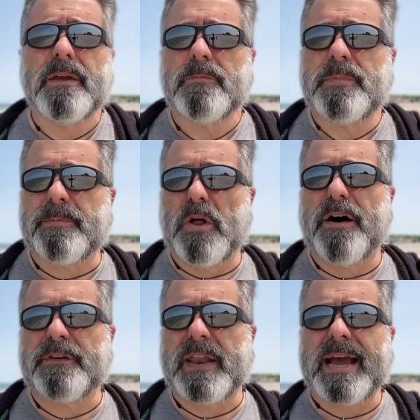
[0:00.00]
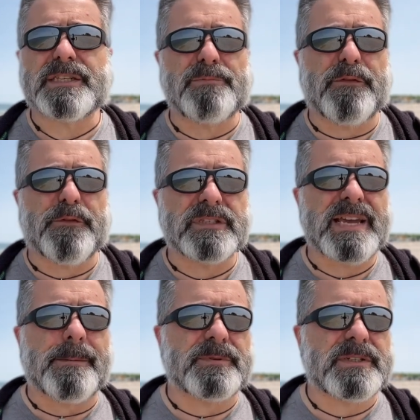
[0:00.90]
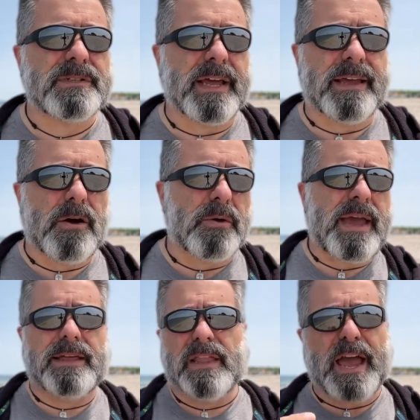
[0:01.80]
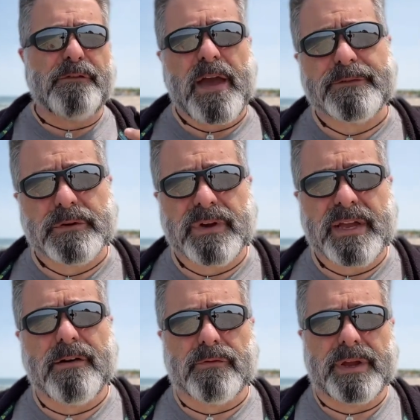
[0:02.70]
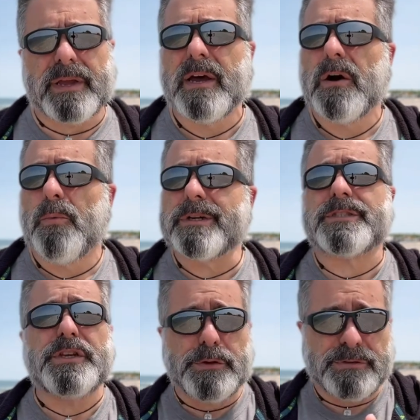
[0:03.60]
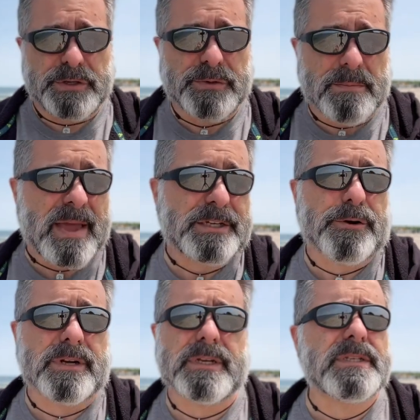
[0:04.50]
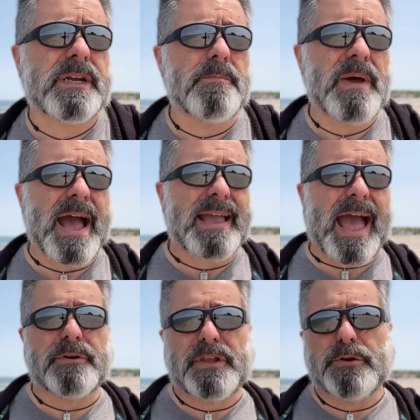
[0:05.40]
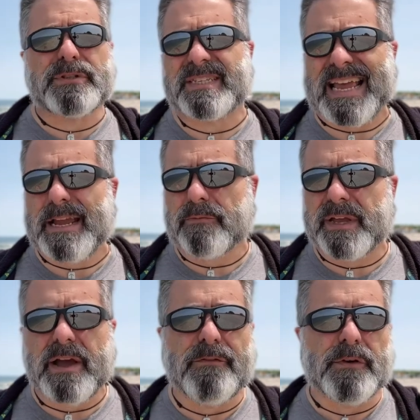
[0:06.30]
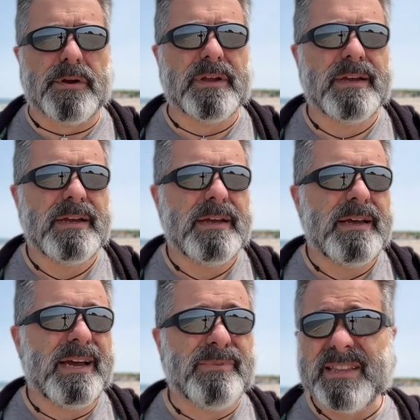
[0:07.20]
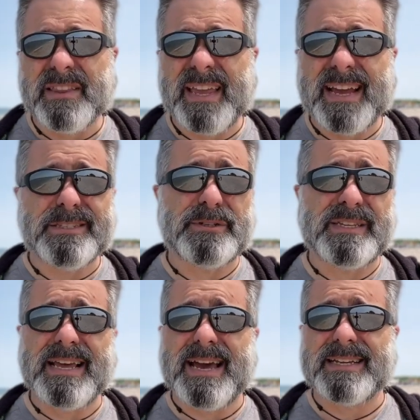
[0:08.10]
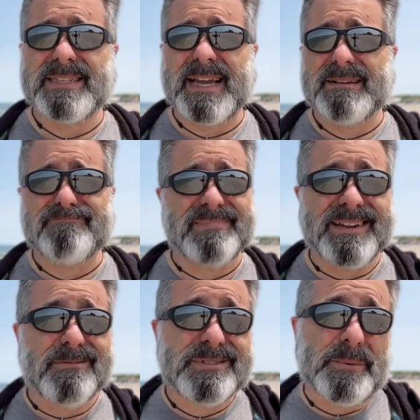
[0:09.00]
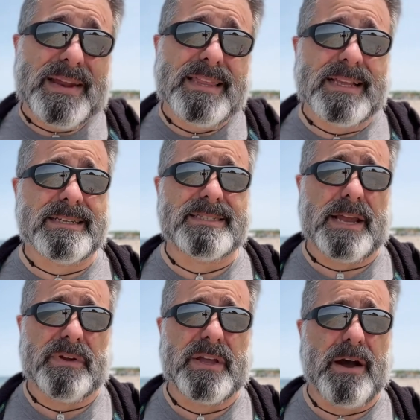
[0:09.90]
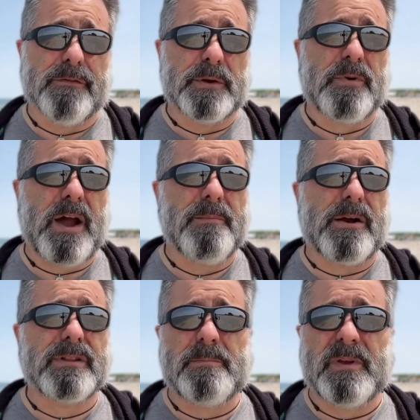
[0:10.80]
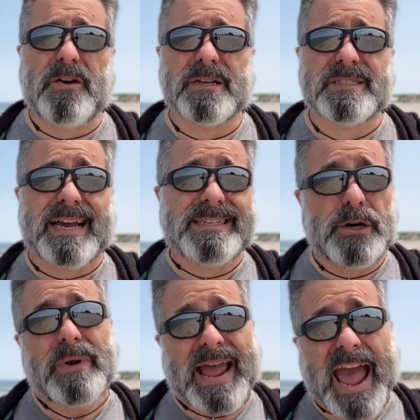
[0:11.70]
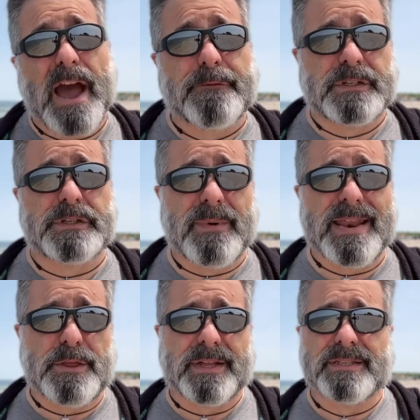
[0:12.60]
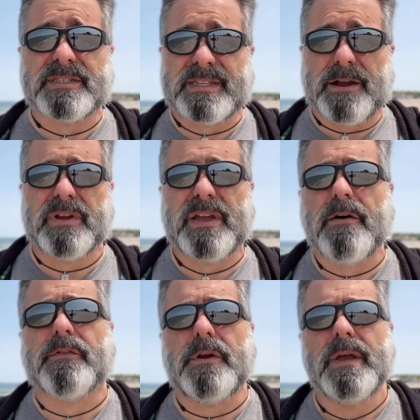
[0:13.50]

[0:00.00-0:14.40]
people often ask me for tips like, okay, life after recovery, what do you do to make sure it doesn't come back? How do you stay recovered? And really, the answer to that is that I don't do anything to stay recovered, primarily because I don't have to do anything to stay recovered.